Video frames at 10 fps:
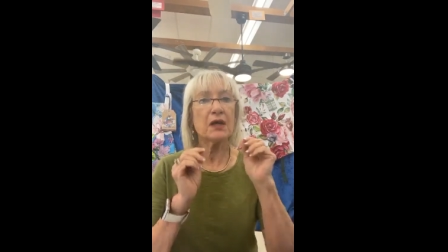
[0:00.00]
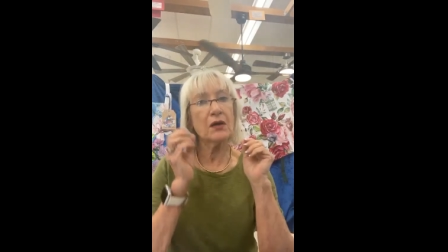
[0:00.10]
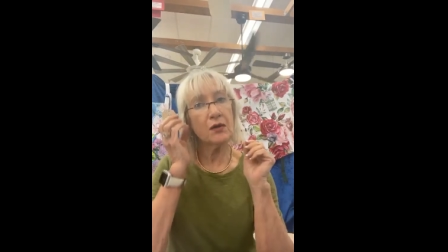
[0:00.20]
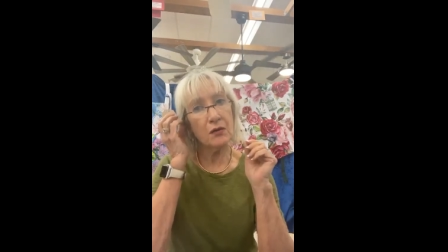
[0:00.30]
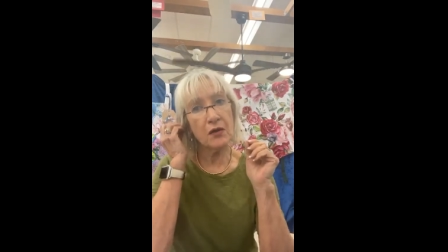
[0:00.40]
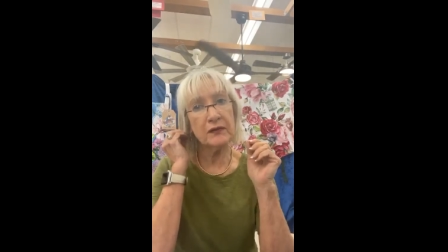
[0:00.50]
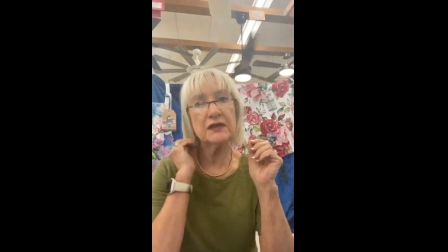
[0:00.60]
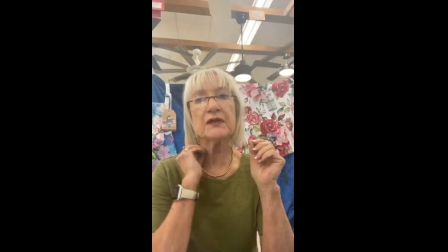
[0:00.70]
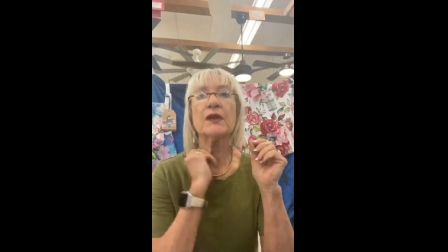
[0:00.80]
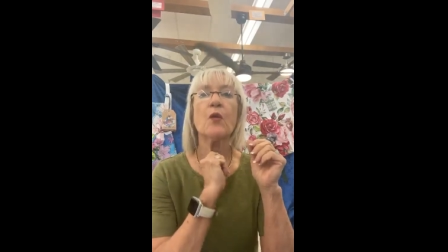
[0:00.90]
go over
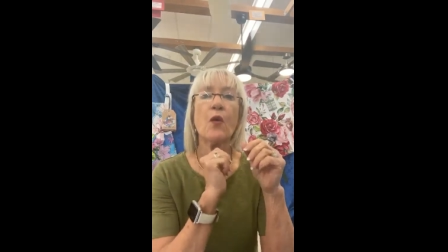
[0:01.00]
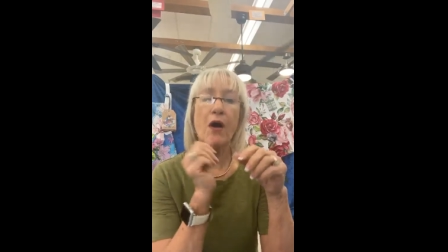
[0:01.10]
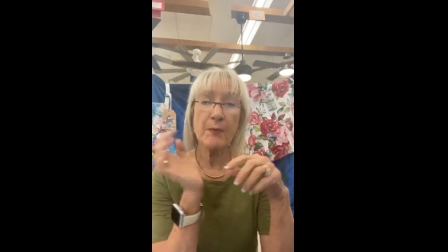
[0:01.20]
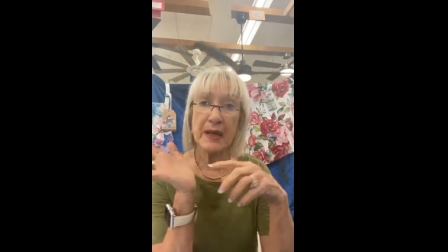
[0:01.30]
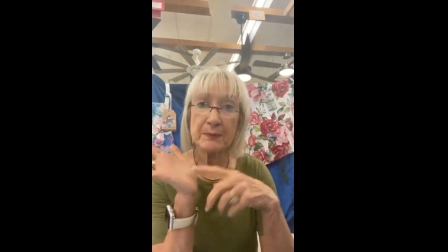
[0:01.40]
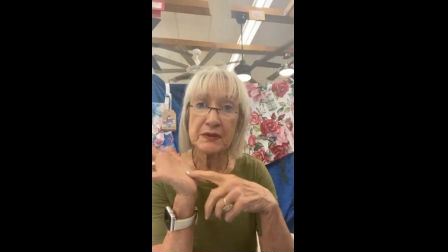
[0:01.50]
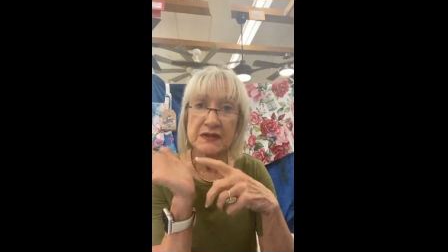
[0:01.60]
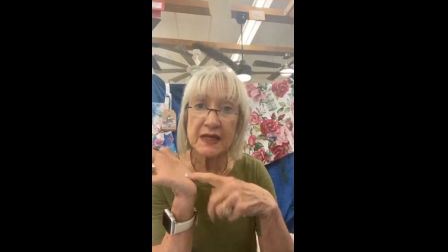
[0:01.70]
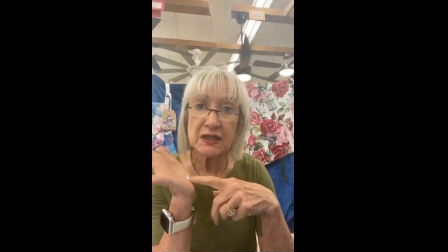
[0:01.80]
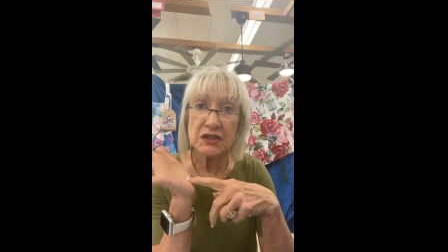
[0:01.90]
to their wallpaper
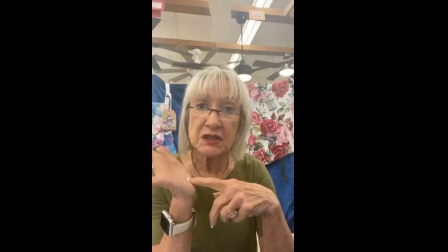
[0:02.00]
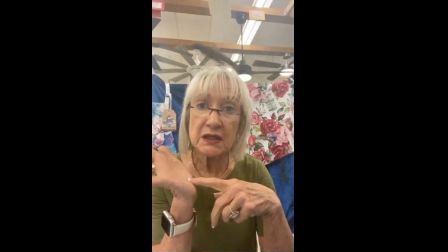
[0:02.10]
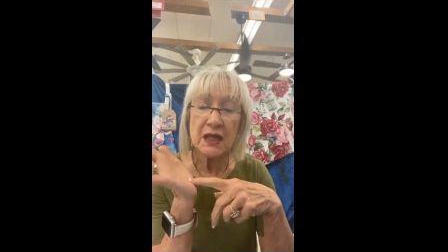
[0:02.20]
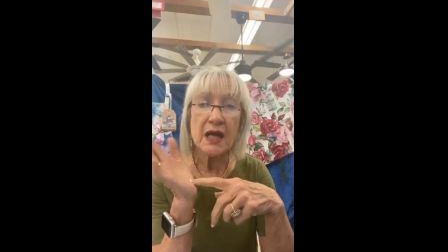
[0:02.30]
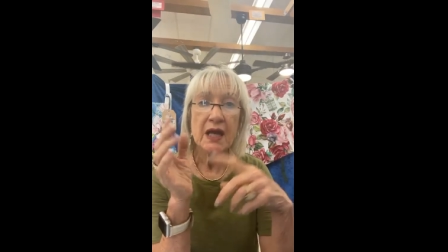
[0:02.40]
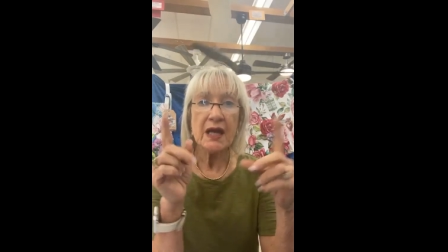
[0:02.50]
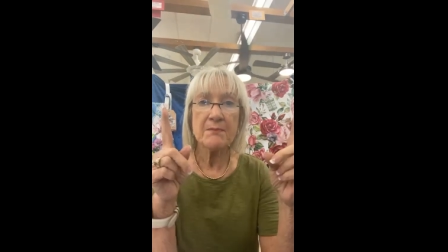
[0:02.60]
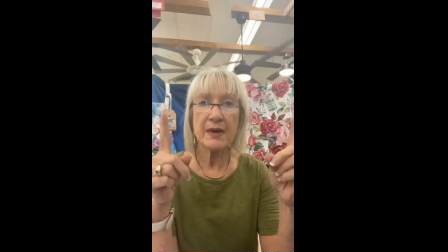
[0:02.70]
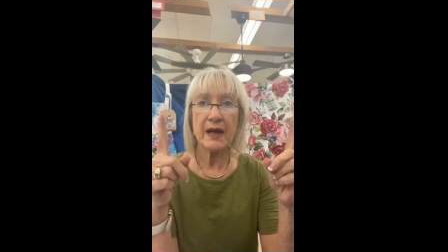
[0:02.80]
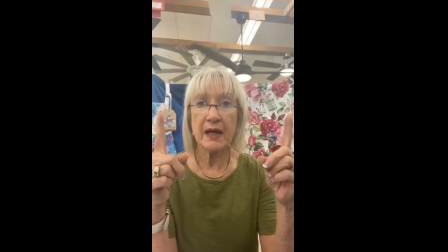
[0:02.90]
section
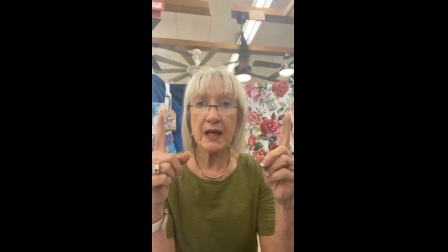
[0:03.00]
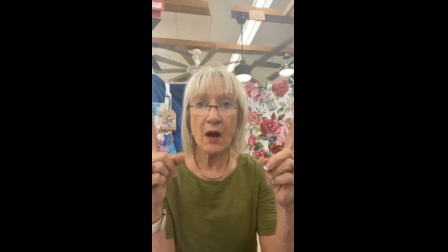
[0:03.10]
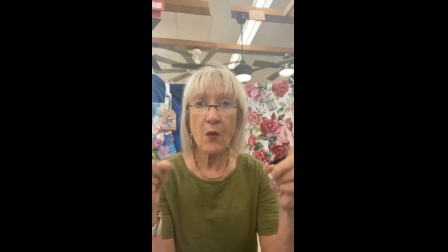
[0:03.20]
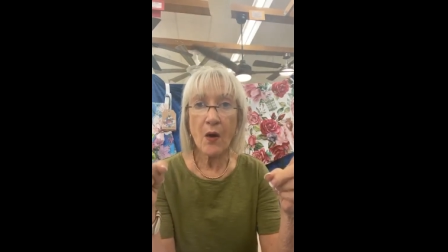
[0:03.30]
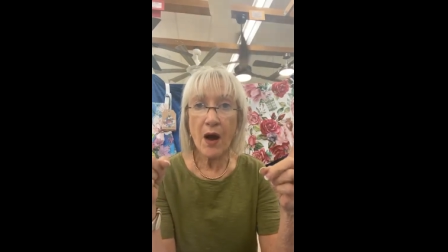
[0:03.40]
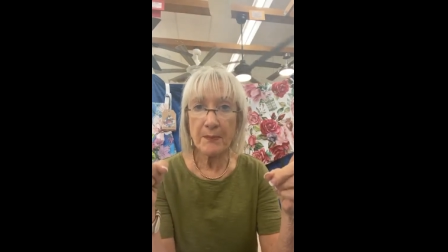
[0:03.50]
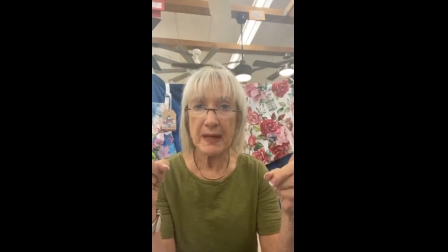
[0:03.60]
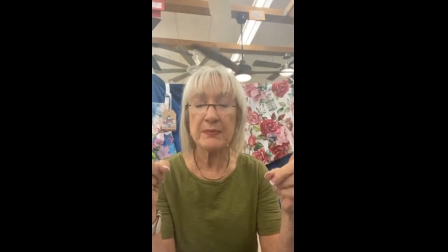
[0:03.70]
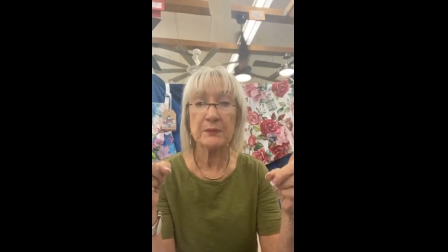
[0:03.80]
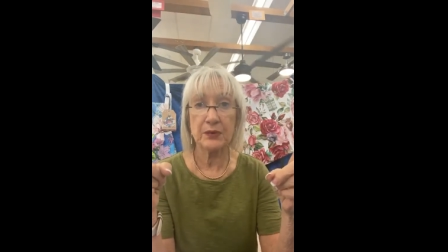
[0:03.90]
and buy a
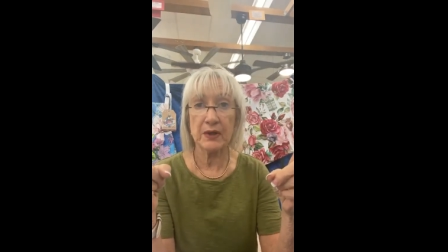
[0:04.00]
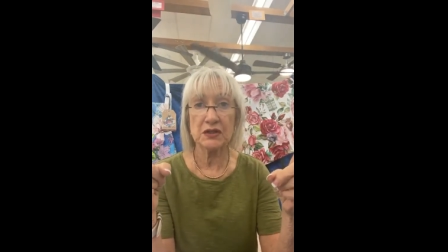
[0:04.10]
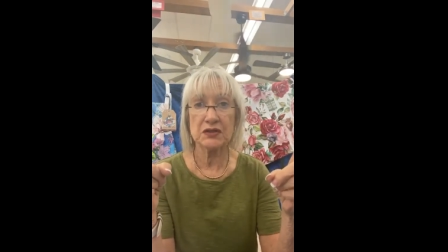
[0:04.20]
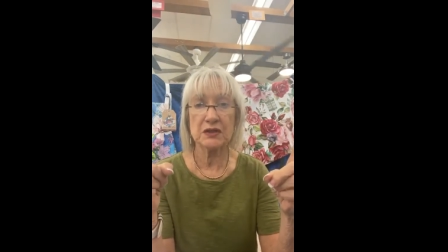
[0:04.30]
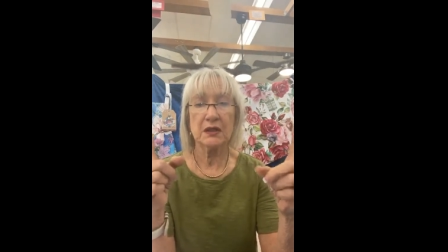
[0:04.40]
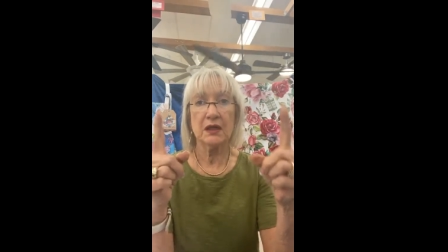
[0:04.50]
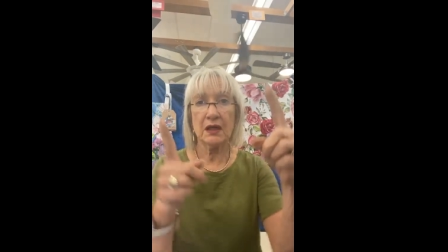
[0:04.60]
wallpaper brush.